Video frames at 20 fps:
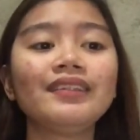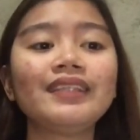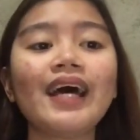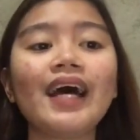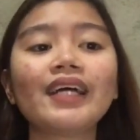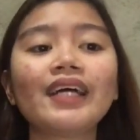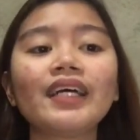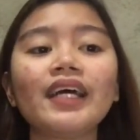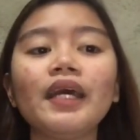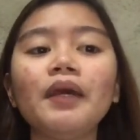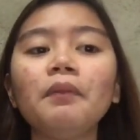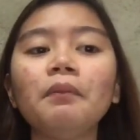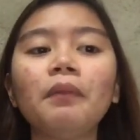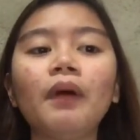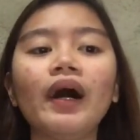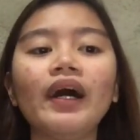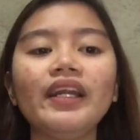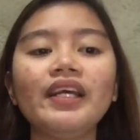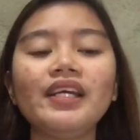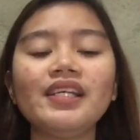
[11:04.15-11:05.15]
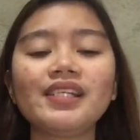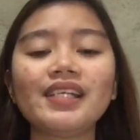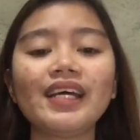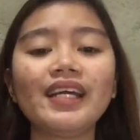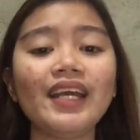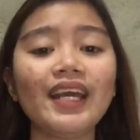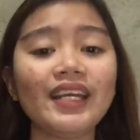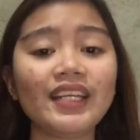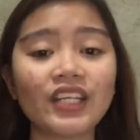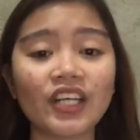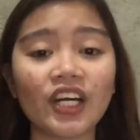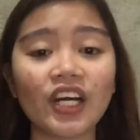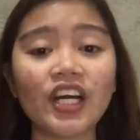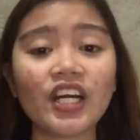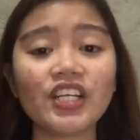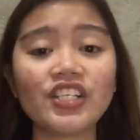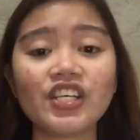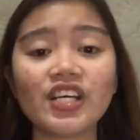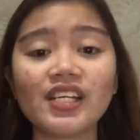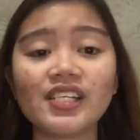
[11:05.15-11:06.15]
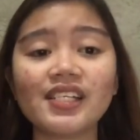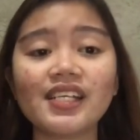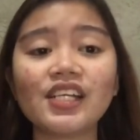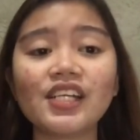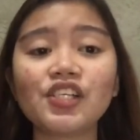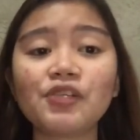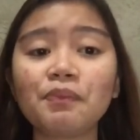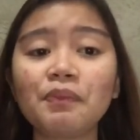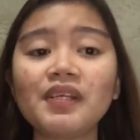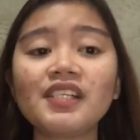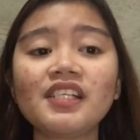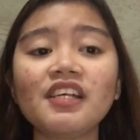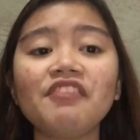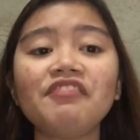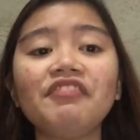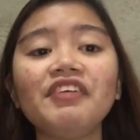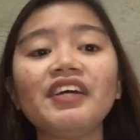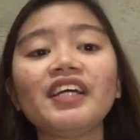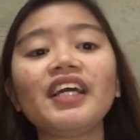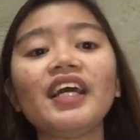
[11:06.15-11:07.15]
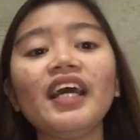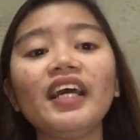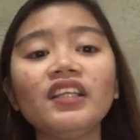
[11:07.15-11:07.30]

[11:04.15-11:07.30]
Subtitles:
tech embodies and encourages a specific